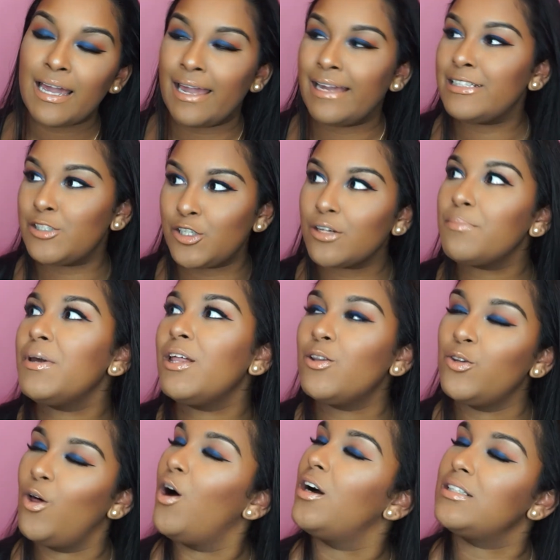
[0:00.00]
it took me a
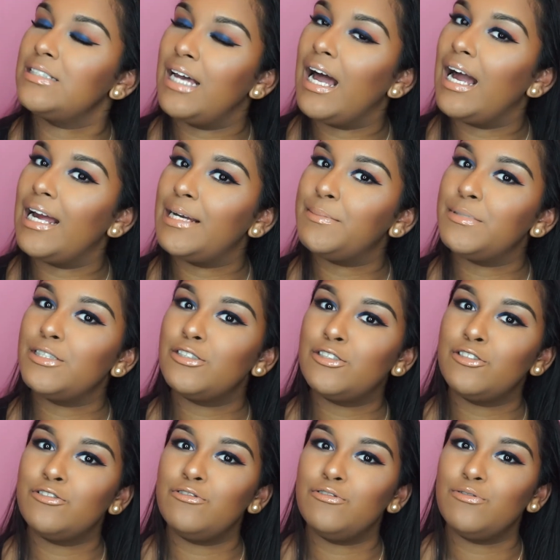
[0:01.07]
long time
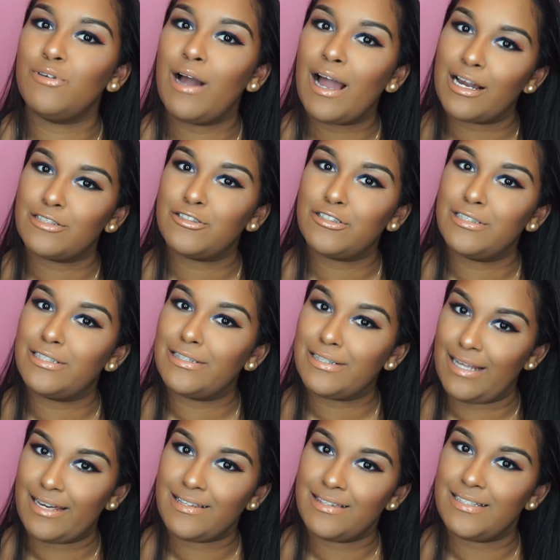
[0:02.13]
to actually
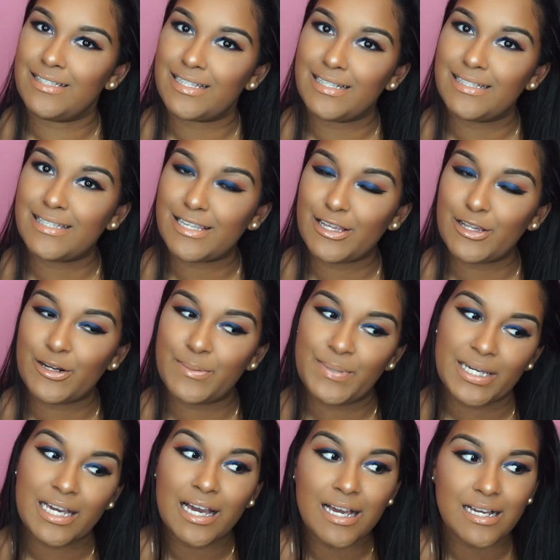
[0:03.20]
like this concealer
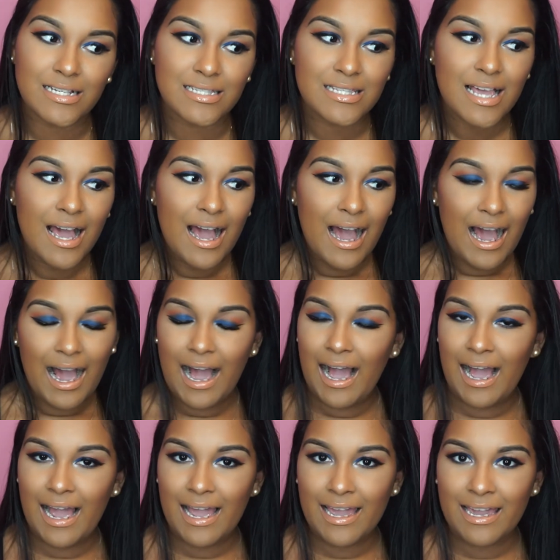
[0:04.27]
because
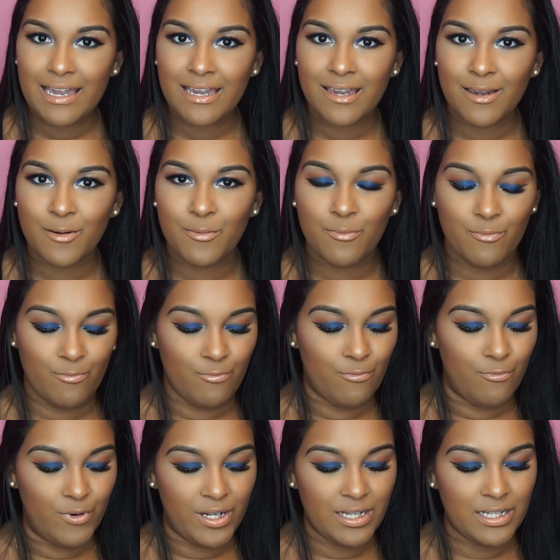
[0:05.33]
I
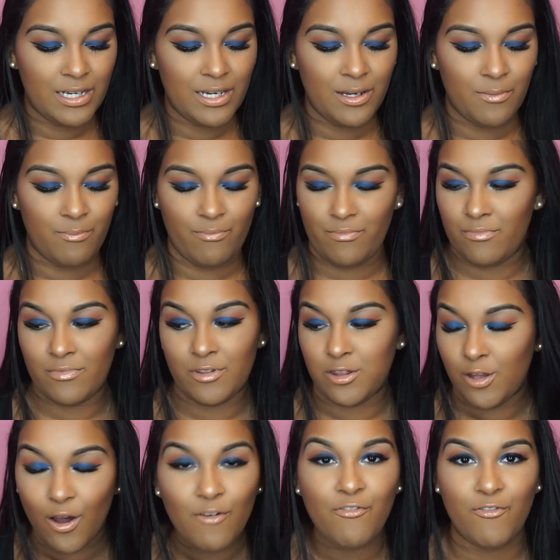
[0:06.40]
really
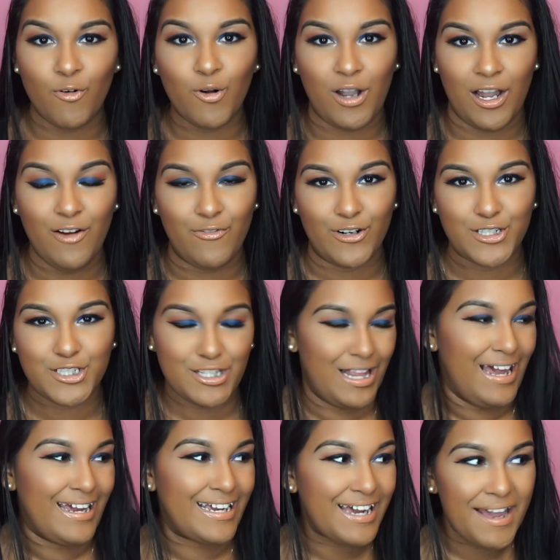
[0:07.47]
love full coverage.
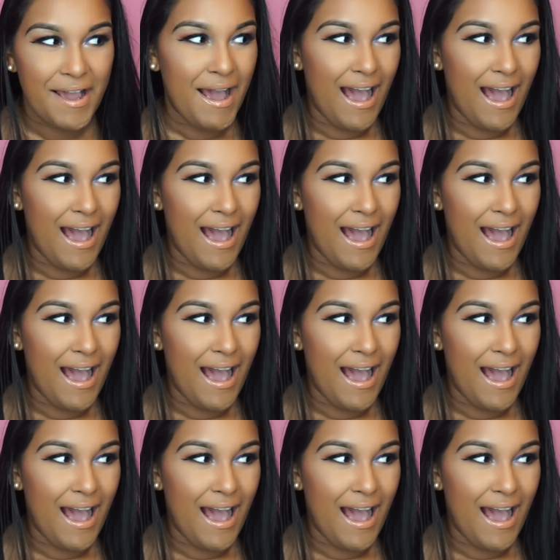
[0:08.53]
Like,